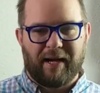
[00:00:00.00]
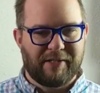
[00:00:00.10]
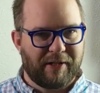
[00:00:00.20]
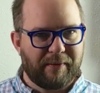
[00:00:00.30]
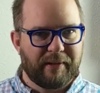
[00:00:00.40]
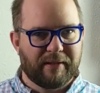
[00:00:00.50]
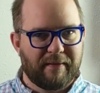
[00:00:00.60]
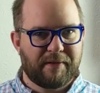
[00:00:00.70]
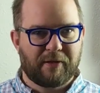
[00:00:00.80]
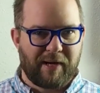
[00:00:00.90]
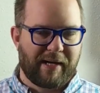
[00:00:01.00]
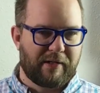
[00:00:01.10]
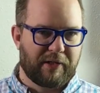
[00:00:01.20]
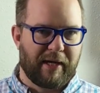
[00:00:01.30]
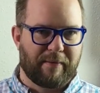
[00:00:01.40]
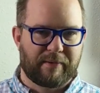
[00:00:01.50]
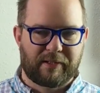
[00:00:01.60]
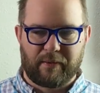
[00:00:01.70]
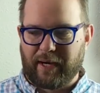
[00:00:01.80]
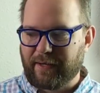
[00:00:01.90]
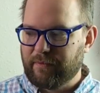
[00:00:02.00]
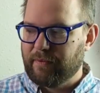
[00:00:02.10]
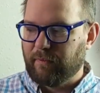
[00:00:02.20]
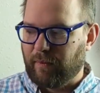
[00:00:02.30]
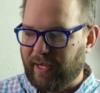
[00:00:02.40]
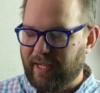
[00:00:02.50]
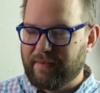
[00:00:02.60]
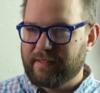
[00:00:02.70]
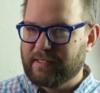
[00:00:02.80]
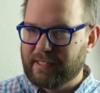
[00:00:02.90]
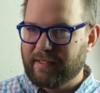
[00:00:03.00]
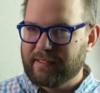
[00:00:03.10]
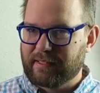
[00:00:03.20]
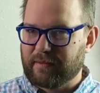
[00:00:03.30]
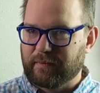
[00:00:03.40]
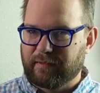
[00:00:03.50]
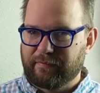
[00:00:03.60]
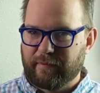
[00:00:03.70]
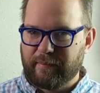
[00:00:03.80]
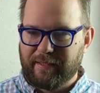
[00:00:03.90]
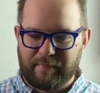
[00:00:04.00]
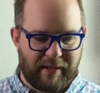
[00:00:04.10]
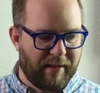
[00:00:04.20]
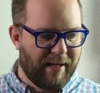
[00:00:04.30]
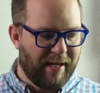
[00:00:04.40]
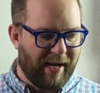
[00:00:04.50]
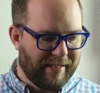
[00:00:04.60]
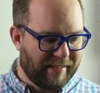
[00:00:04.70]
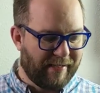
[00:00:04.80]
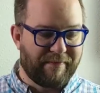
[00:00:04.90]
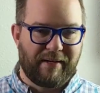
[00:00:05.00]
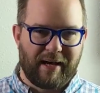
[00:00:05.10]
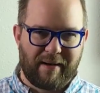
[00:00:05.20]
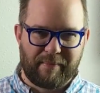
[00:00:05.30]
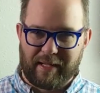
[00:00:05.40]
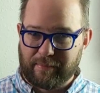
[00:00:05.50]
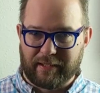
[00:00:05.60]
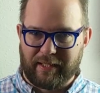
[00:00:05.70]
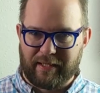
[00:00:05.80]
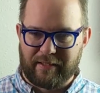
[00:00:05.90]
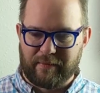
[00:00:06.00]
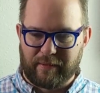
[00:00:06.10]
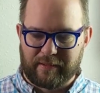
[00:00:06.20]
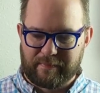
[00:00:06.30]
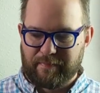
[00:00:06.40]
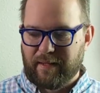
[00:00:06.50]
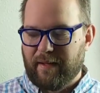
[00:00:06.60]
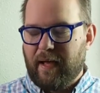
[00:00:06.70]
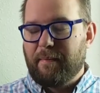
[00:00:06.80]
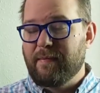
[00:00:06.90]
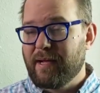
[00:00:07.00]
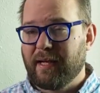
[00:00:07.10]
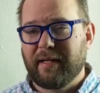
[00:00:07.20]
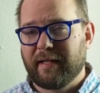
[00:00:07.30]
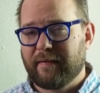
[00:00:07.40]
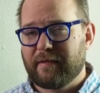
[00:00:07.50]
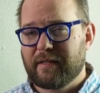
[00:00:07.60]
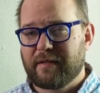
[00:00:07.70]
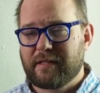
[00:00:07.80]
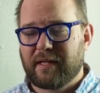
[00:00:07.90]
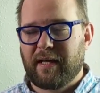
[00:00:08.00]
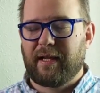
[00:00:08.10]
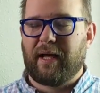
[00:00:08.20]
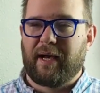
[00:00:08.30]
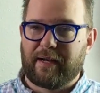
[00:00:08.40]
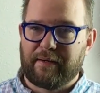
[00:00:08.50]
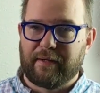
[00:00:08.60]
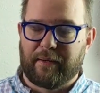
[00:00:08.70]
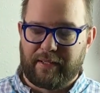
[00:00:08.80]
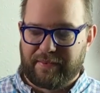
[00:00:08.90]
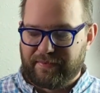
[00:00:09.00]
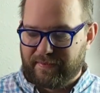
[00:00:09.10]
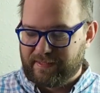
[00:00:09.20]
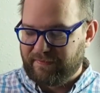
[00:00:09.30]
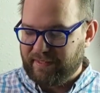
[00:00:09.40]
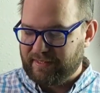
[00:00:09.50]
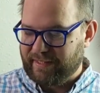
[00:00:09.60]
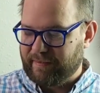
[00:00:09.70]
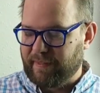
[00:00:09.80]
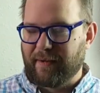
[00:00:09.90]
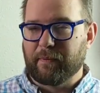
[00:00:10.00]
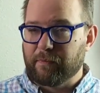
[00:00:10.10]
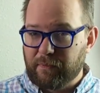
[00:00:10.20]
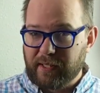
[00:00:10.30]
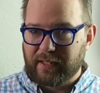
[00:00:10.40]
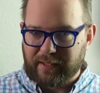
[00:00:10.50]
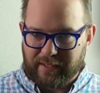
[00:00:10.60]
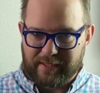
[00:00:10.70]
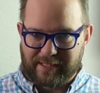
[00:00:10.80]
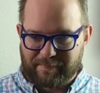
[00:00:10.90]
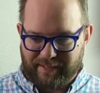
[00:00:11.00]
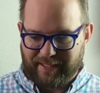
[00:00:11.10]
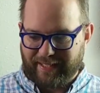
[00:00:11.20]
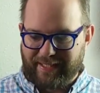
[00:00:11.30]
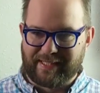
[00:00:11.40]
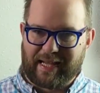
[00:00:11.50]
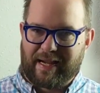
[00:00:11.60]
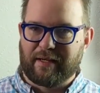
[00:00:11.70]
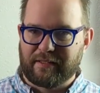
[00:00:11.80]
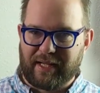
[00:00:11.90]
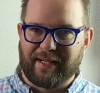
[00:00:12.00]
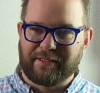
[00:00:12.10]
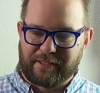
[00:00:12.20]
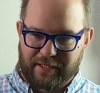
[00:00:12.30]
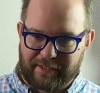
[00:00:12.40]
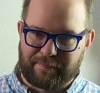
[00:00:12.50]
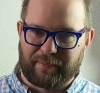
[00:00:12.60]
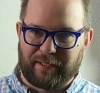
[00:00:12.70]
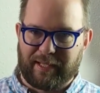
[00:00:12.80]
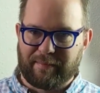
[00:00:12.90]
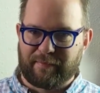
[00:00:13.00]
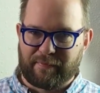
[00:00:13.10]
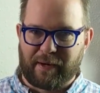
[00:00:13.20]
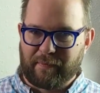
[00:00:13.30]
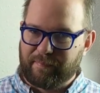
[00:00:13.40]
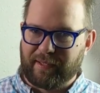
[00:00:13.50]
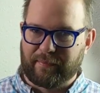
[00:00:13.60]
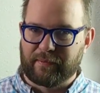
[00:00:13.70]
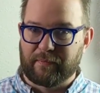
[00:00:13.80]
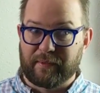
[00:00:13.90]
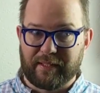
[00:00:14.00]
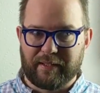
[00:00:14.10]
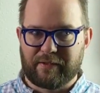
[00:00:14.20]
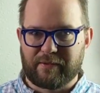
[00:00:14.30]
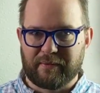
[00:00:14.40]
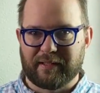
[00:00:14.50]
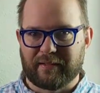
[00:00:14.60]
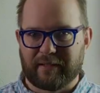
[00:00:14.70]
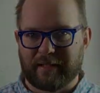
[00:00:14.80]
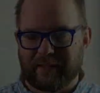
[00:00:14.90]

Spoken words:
I generally love strategy games, so I don't know why this series doesn't work for me, but I just have not been able to get into it. Maybe I need to give it another shot? I don't know. This feels like something I would really need to spend like an entire day just playing before I would be able to really truly learn